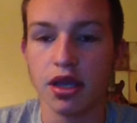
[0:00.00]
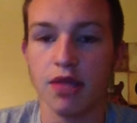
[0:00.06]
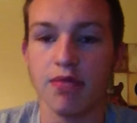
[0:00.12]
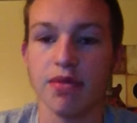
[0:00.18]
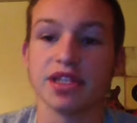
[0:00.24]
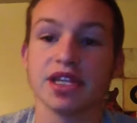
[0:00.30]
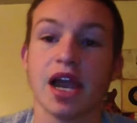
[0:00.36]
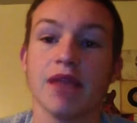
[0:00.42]

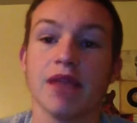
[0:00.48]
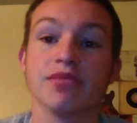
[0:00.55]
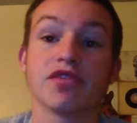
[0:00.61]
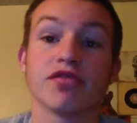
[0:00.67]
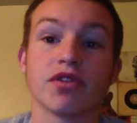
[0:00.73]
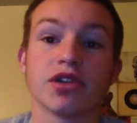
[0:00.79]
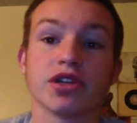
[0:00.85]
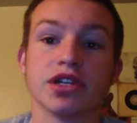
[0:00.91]
The times
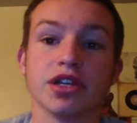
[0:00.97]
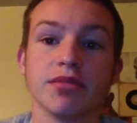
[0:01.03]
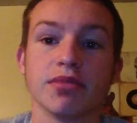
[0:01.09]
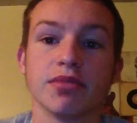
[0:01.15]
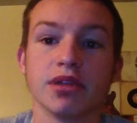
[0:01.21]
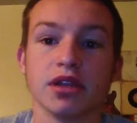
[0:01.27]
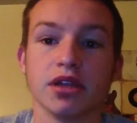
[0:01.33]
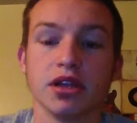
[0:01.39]
of worship,
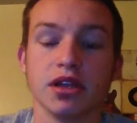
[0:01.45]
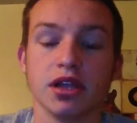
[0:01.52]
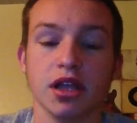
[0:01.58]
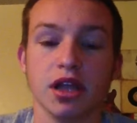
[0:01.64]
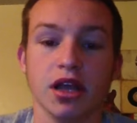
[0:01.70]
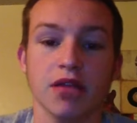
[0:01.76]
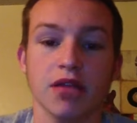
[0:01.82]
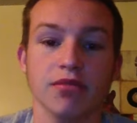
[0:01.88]

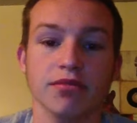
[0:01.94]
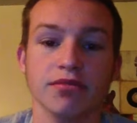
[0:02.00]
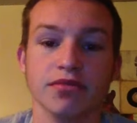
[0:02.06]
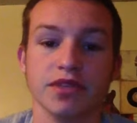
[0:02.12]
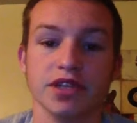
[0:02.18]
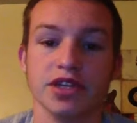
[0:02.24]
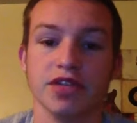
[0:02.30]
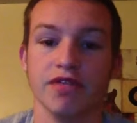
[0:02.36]

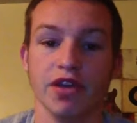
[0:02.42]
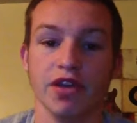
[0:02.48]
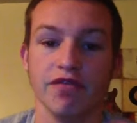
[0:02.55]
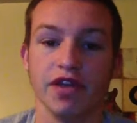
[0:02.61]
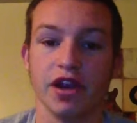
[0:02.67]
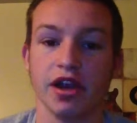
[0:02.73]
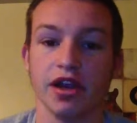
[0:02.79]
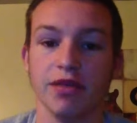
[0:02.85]
it
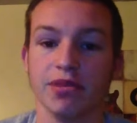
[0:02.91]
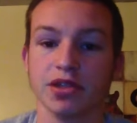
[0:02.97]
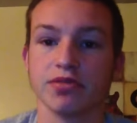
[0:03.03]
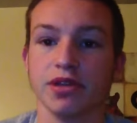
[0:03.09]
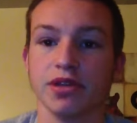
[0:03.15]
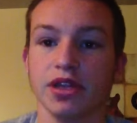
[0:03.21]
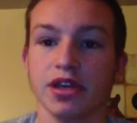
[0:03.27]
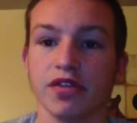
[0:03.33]
varied
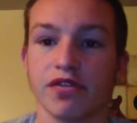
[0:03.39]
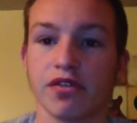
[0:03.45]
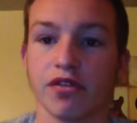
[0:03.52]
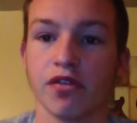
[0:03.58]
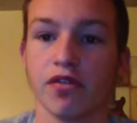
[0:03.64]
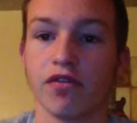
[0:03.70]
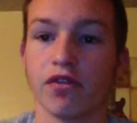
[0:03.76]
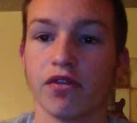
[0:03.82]
between the
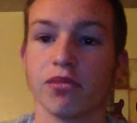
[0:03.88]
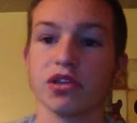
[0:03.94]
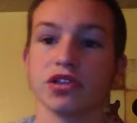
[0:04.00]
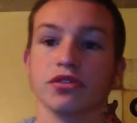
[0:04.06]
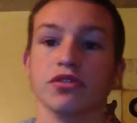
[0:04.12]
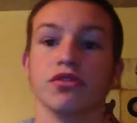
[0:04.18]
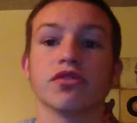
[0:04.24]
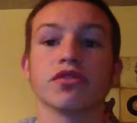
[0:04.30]
different
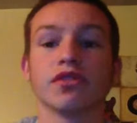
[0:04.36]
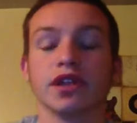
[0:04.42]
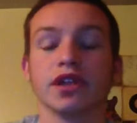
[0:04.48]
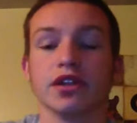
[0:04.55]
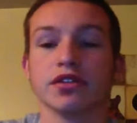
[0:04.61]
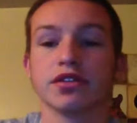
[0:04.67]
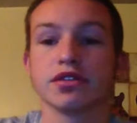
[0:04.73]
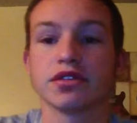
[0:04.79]
reformers.
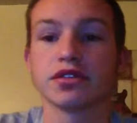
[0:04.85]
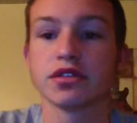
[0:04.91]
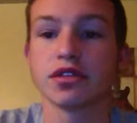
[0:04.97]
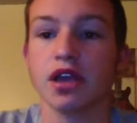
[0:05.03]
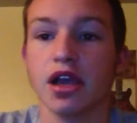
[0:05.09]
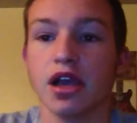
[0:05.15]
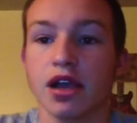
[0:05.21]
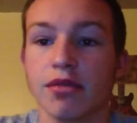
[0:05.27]
Lutherans,
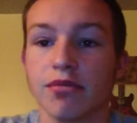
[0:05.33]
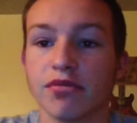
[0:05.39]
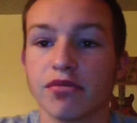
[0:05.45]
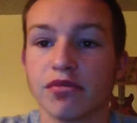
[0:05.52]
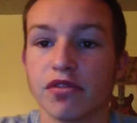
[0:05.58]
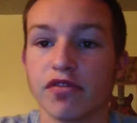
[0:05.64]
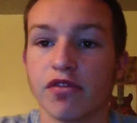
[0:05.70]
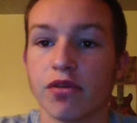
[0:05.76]

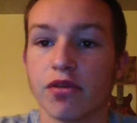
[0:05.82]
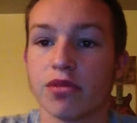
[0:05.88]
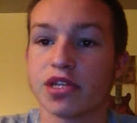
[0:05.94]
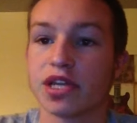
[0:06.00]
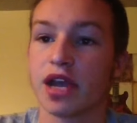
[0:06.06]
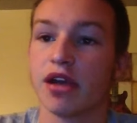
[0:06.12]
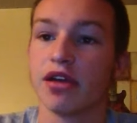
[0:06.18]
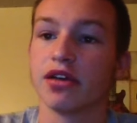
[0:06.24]

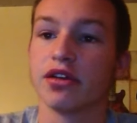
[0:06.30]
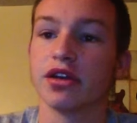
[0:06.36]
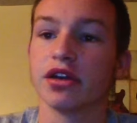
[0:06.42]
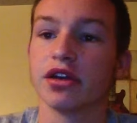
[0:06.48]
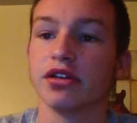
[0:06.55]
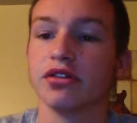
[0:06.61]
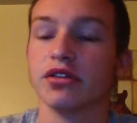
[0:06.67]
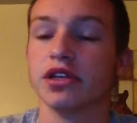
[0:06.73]
reformers' calendar
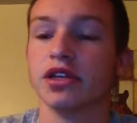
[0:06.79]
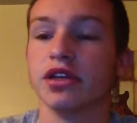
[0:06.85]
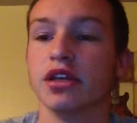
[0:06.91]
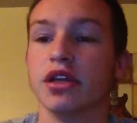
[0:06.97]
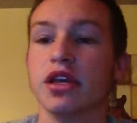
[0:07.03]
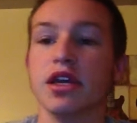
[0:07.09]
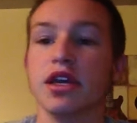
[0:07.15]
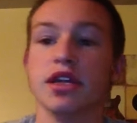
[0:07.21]
included
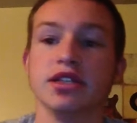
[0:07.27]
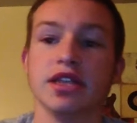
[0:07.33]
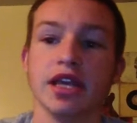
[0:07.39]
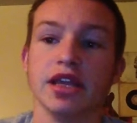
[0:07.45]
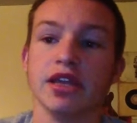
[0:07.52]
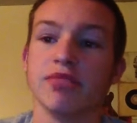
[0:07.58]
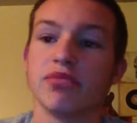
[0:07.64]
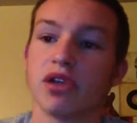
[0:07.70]

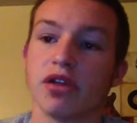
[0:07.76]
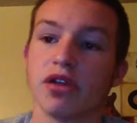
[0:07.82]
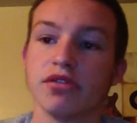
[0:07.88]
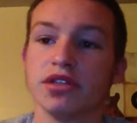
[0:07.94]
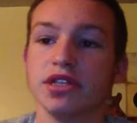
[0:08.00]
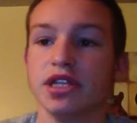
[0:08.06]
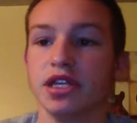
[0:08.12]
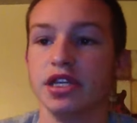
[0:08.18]
daily prayer
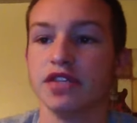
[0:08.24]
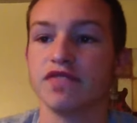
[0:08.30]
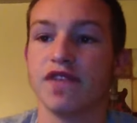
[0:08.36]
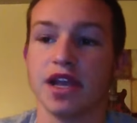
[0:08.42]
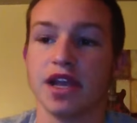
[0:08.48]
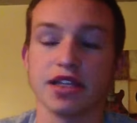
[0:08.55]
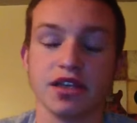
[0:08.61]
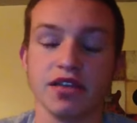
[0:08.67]
routines,
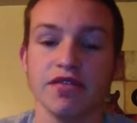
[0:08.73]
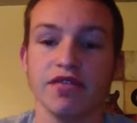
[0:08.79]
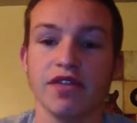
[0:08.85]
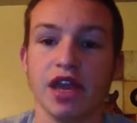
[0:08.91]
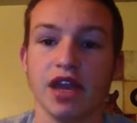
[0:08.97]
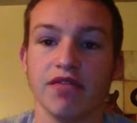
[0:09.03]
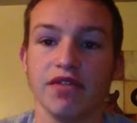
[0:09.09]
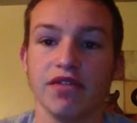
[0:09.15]
fasting of
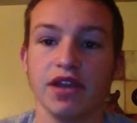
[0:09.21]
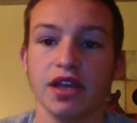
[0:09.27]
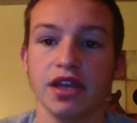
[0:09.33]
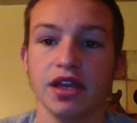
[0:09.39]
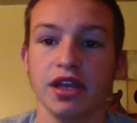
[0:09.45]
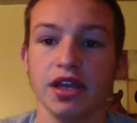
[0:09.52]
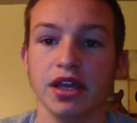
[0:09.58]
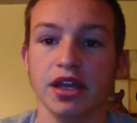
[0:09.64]

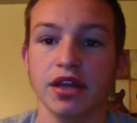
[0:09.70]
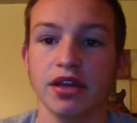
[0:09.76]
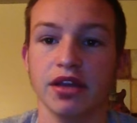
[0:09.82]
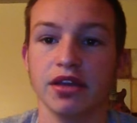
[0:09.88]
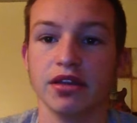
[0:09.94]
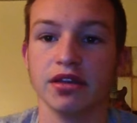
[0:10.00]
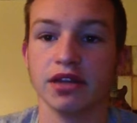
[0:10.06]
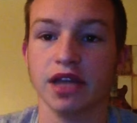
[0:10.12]
Advent and
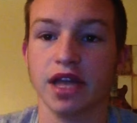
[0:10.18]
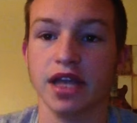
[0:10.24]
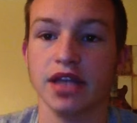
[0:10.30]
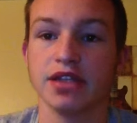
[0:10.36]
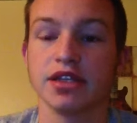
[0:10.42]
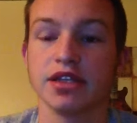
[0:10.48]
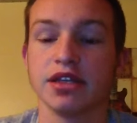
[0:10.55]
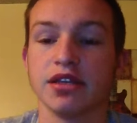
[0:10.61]

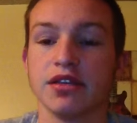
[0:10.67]
Lent,